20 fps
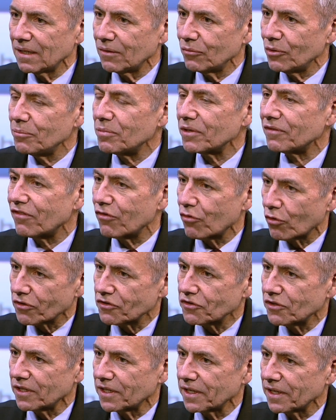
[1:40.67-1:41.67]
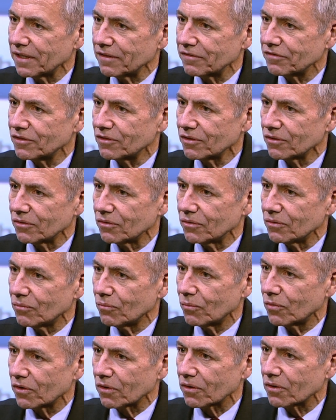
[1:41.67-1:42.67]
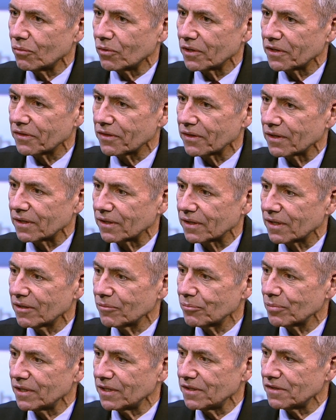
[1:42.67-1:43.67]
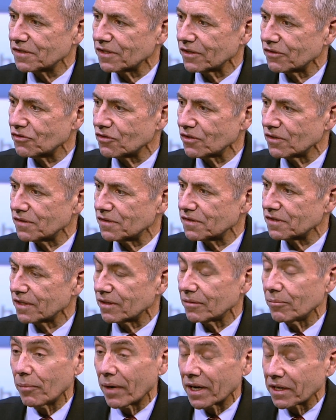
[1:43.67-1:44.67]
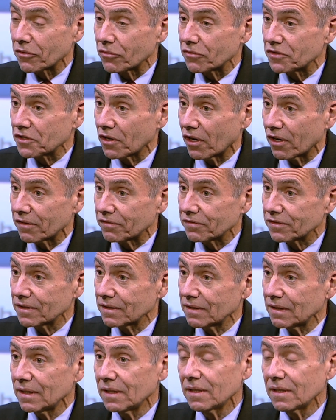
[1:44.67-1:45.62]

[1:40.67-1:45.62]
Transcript: We've been fortunate enough to work with companies such as Microsoft,